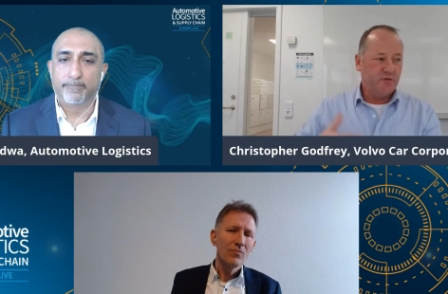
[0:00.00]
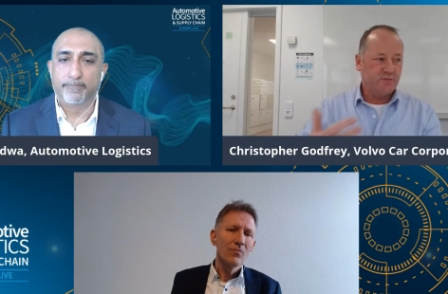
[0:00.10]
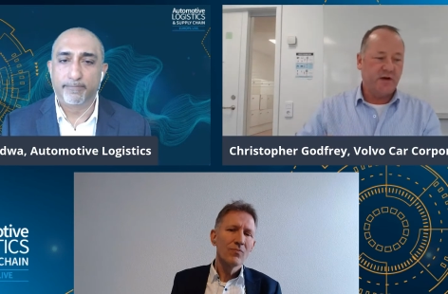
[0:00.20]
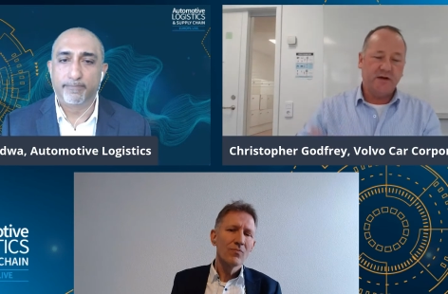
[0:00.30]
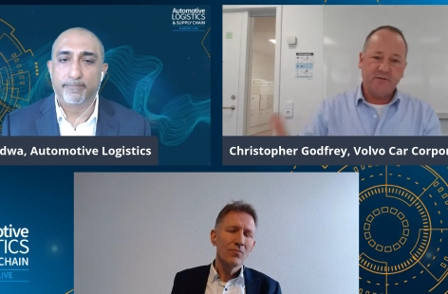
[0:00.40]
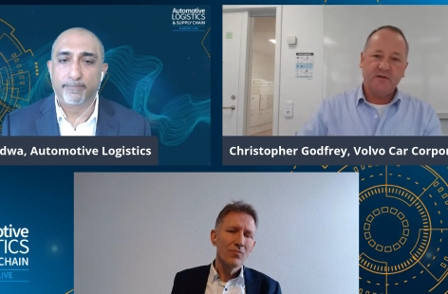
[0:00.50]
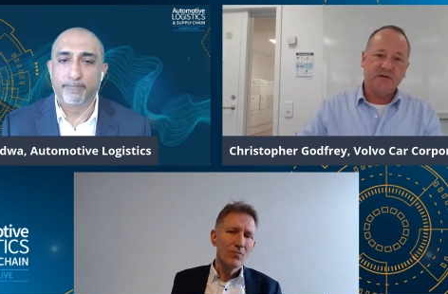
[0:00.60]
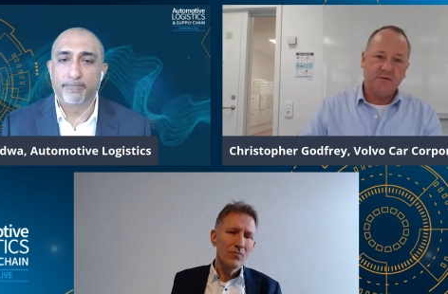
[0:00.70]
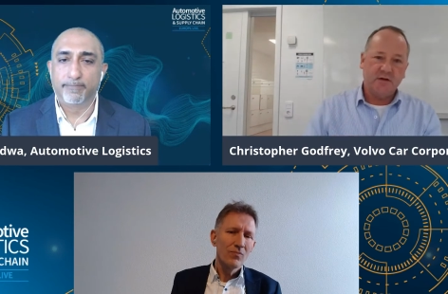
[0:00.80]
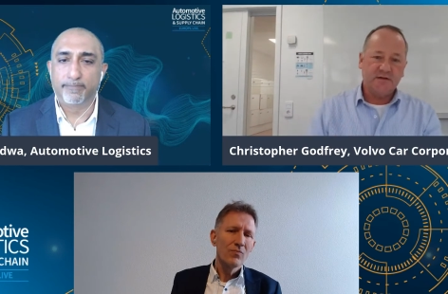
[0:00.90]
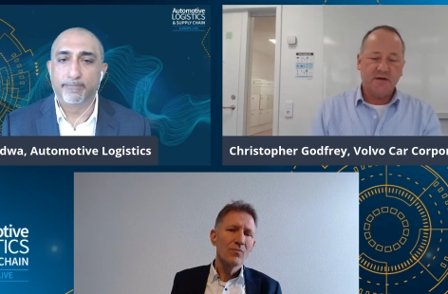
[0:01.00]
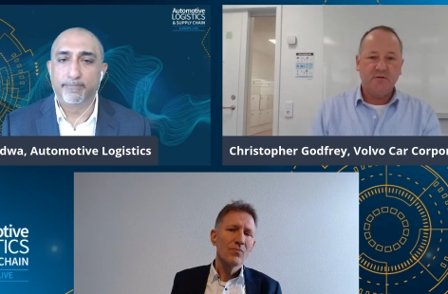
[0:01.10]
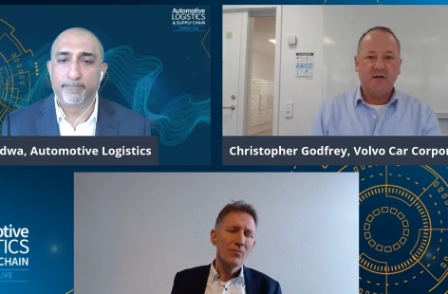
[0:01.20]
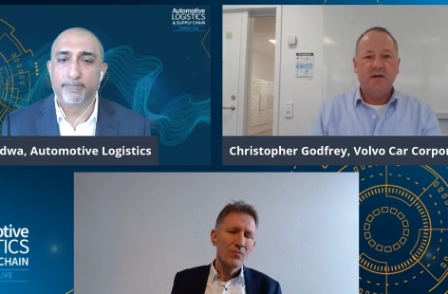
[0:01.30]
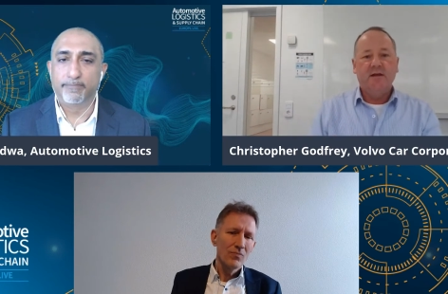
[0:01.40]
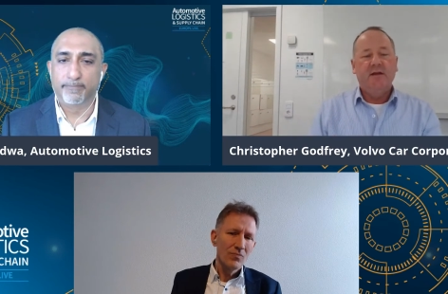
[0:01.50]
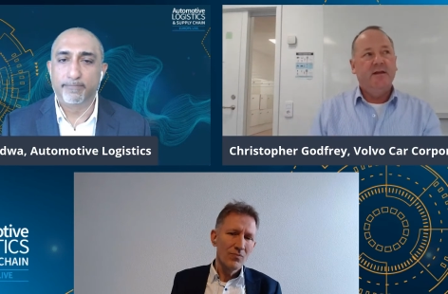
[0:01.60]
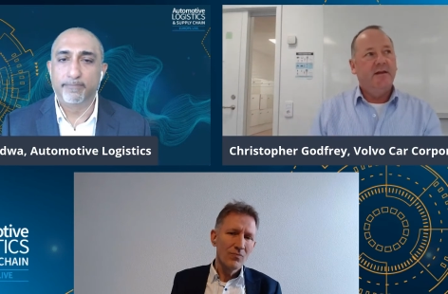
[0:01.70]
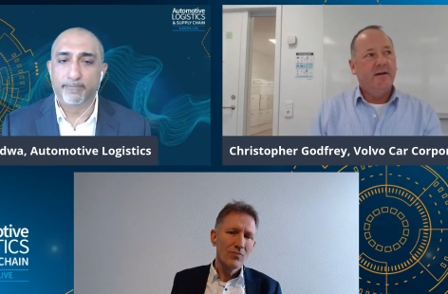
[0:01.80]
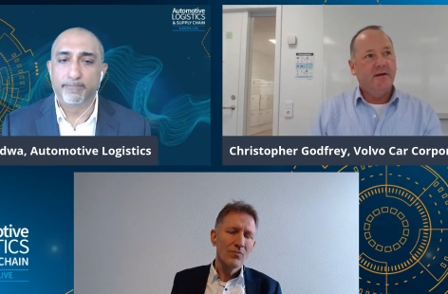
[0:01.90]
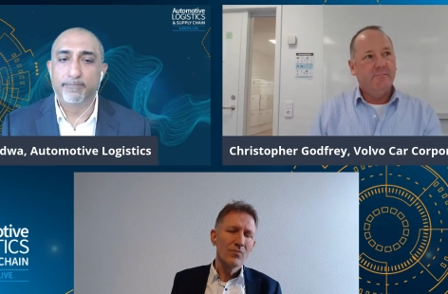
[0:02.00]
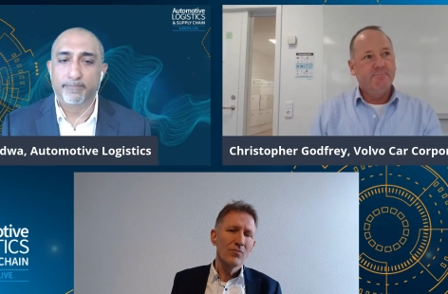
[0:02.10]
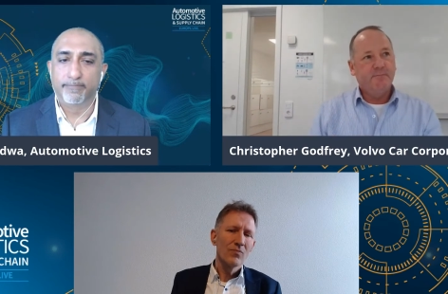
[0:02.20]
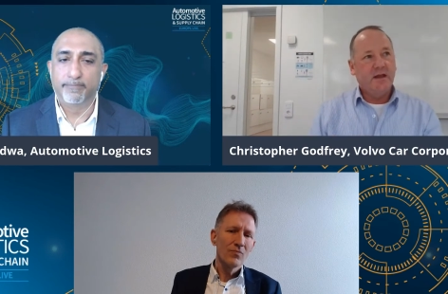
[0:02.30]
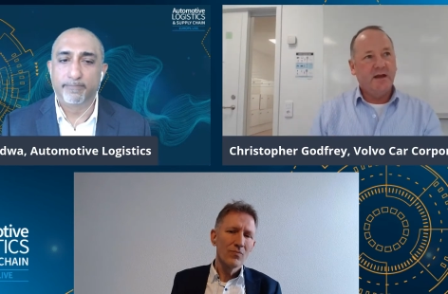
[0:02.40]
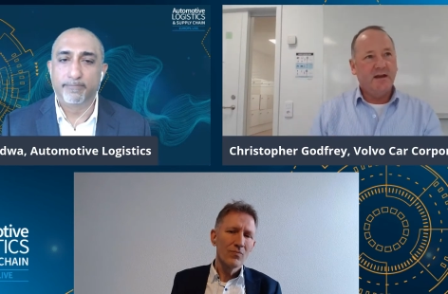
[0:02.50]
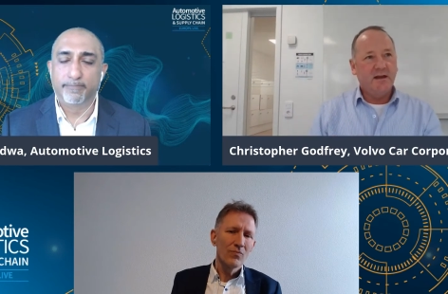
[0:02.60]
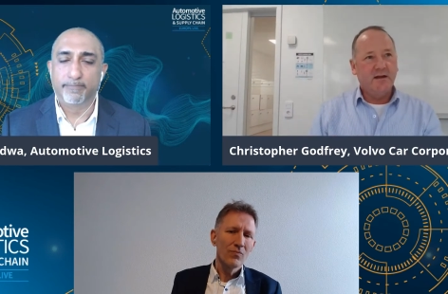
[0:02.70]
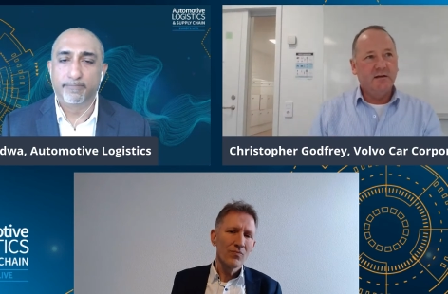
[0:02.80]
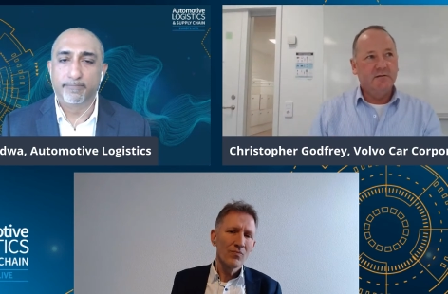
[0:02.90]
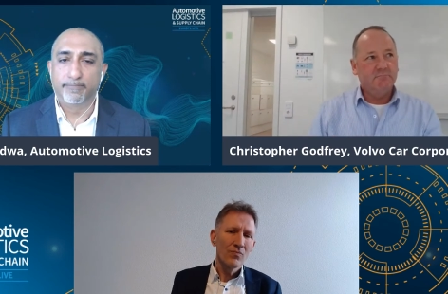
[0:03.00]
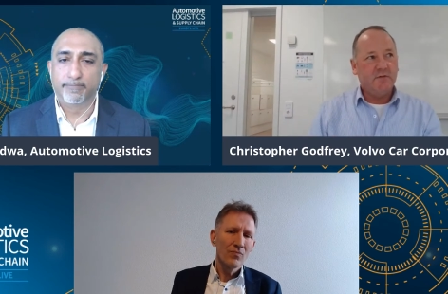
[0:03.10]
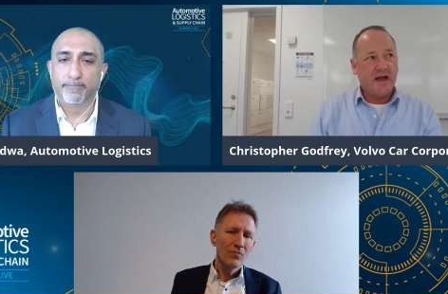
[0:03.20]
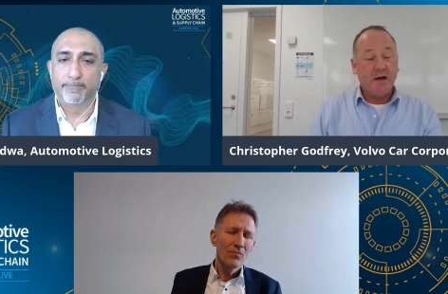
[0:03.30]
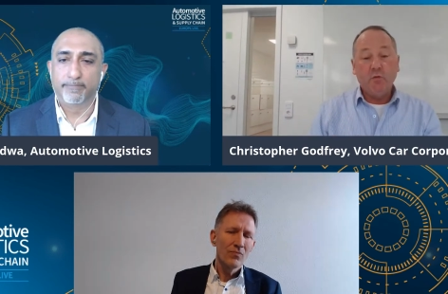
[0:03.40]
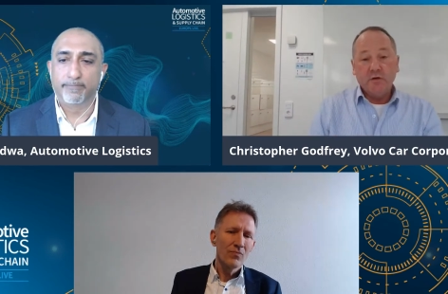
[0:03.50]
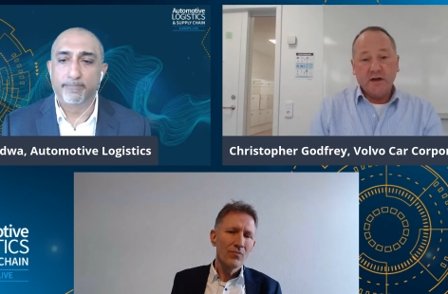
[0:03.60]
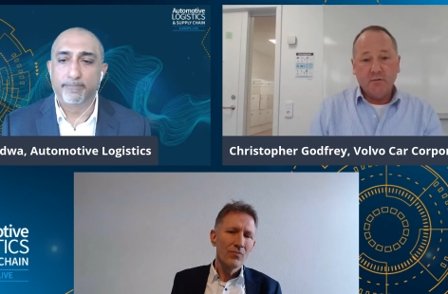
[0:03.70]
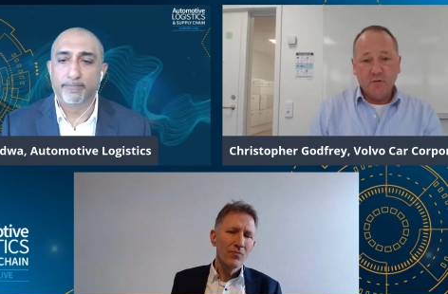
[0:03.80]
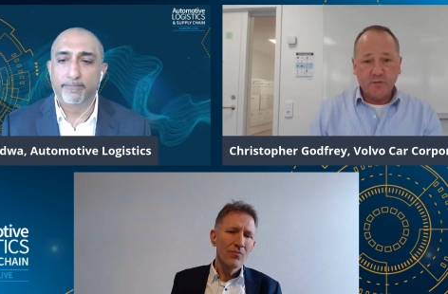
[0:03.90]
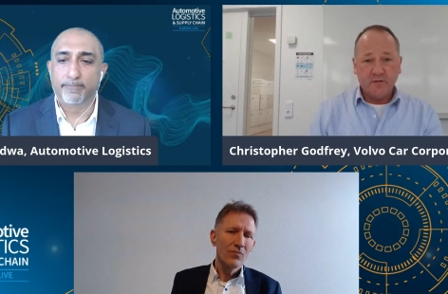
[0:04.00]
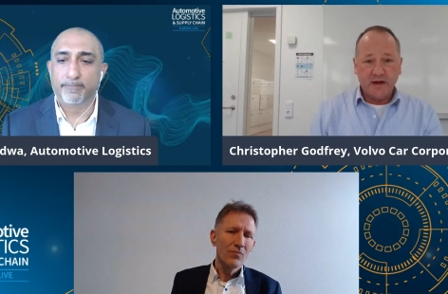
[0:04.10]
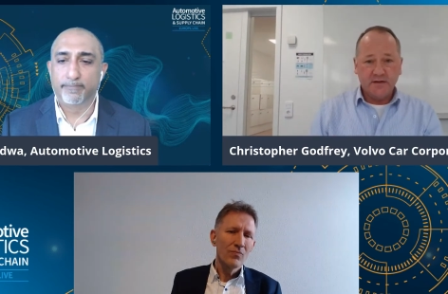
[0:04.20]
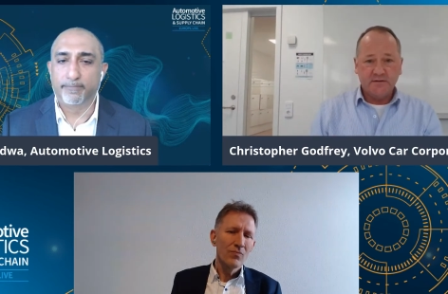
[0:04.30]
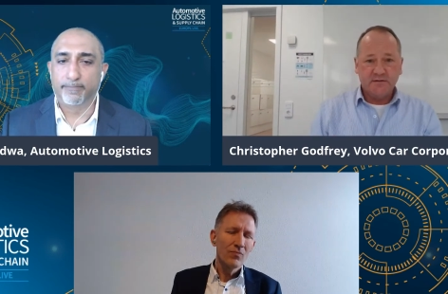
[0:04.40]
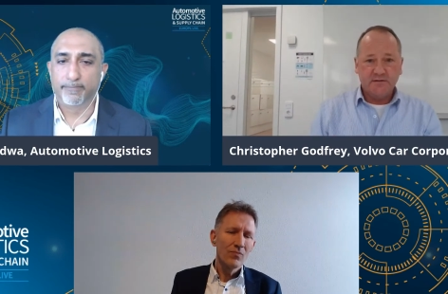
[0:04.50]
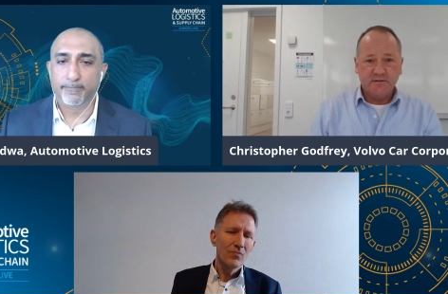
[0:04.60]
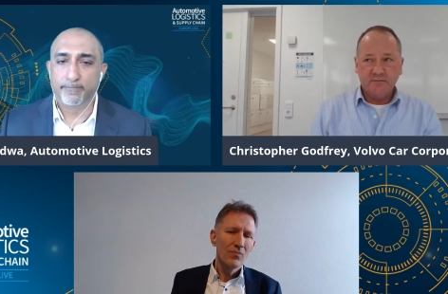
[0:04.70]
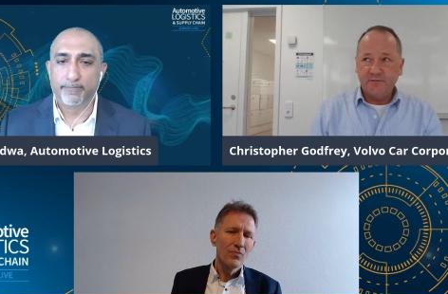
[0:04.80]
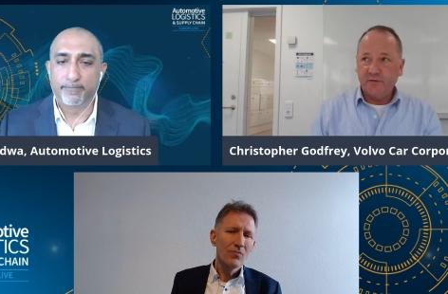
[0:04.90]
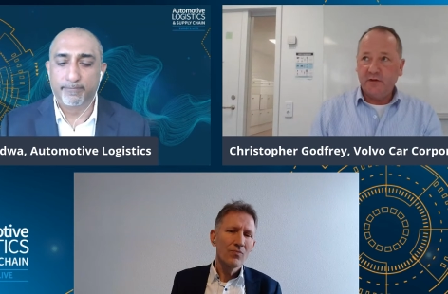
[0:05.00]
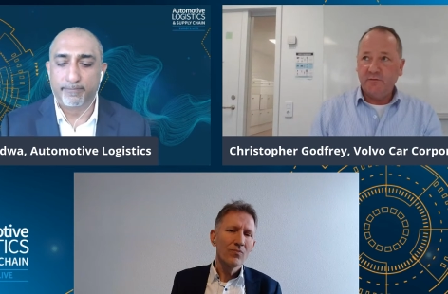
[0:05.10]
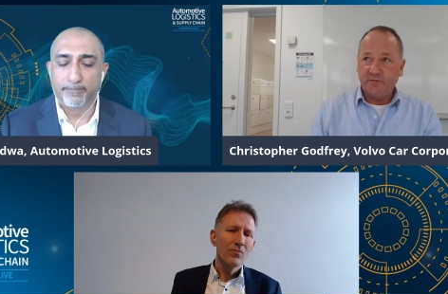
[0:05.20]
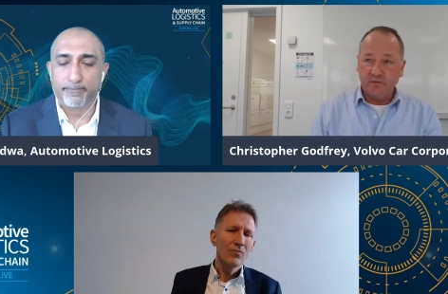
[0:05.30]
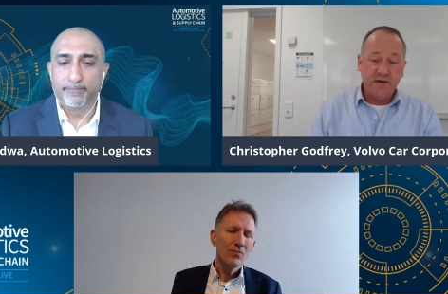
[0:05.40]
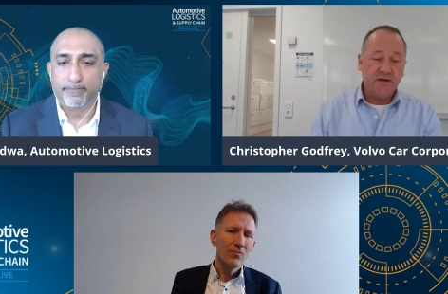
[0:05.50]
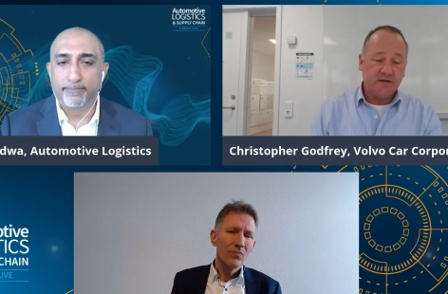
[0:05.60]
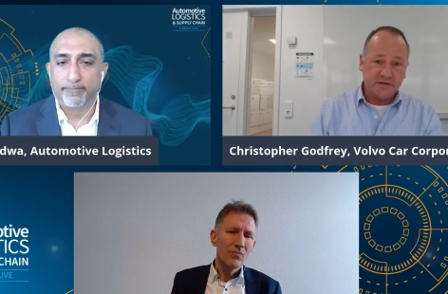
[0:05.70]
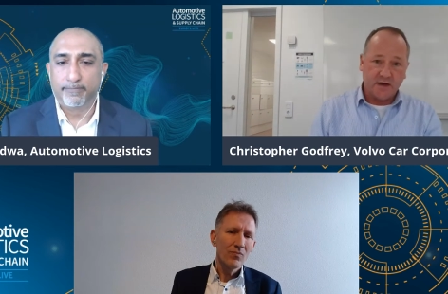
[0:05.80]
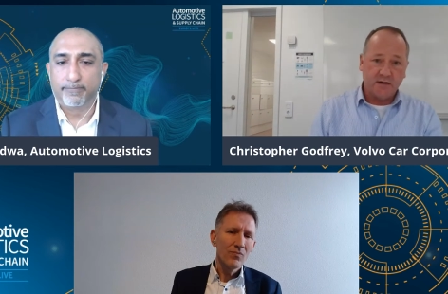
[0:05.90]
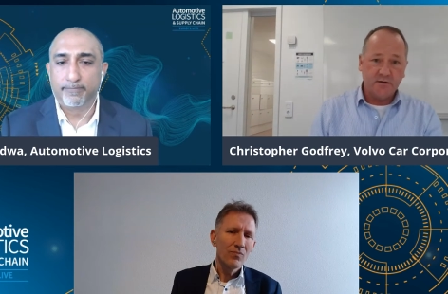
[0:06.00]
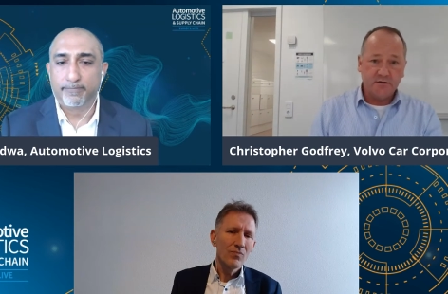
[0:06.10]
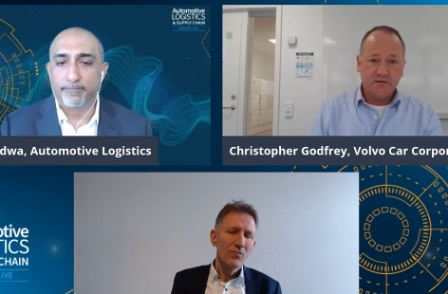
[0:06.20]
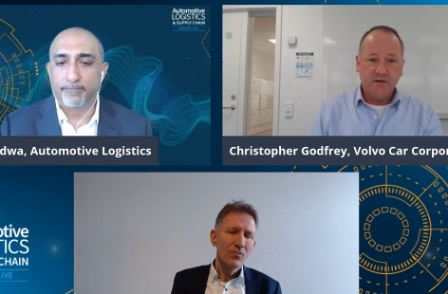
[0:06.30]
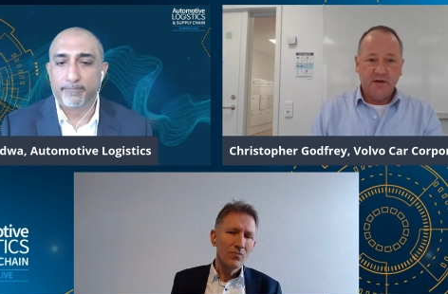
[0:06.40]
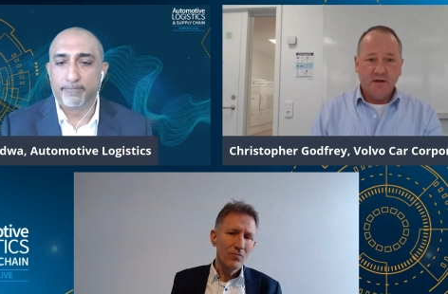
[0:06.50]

Speaker 1: perspective, etc., etc. Um, and, and I want our providers to feel free to challenge